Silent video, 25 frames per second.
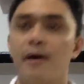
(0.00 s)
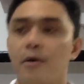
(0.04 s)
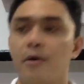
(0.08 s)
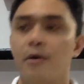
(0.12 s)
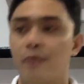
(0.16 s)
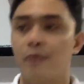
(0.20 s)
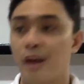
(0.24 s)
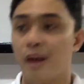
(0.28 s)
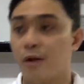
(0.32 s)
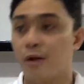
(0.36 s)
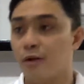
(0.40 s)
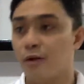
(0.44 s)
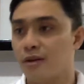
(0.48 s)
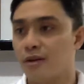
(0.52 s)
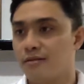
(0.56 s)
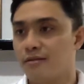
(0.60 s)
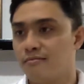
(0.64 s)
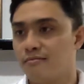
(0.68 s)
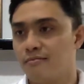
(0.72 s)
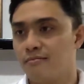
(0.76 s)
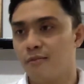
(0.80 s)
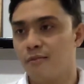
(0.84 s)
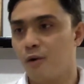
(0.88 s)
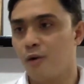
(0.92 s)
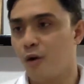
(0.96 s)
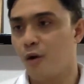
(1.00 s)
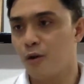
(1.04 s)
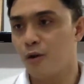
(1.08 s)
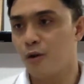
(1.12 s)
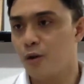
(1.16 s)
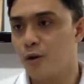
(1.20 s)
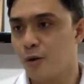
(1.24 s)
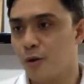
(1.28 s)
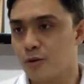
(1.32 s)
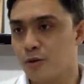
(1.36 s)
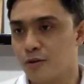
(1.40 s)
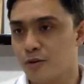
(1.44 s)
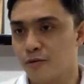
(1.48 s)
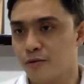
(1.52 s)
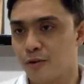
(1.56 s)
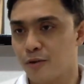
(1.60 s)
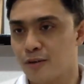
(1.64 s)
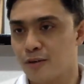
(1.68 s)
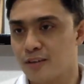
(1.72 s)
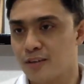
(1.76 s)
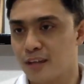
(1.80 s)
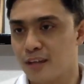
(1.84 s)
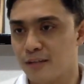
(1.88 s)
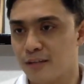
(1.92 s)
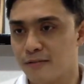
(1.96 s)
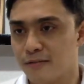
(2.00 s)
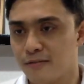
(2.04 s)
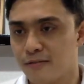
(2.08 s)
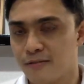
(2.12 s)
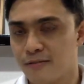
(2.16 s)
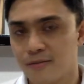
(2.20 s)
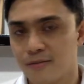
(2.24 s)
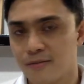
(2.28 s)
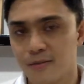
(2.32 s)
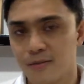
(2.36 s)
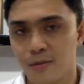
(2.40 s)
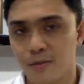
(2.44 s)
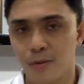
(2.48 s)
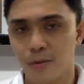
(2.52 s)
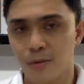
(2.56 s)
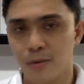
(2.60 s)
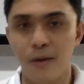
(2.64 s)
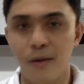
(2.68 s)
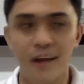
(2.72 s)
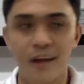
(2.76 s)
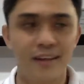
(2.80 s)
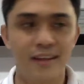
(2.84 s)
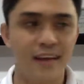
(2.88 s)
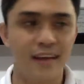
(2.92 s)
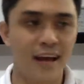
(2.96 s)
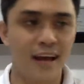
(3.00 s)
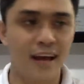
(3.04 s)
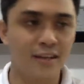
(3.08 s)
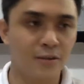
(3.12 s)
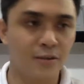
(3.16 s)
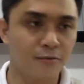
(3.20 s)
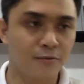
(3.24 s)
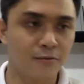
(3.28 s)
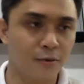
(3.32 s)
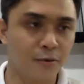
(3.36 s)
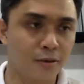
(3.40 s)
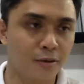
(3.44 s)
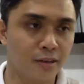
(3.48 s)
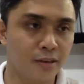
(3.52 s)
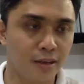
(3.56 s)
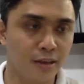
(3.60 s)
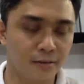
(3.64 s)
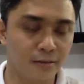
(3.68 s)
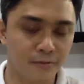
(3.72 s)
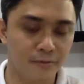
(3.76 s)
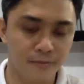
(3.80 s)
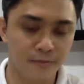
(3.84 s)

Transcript: record audios of yourself or podcasts of yourself.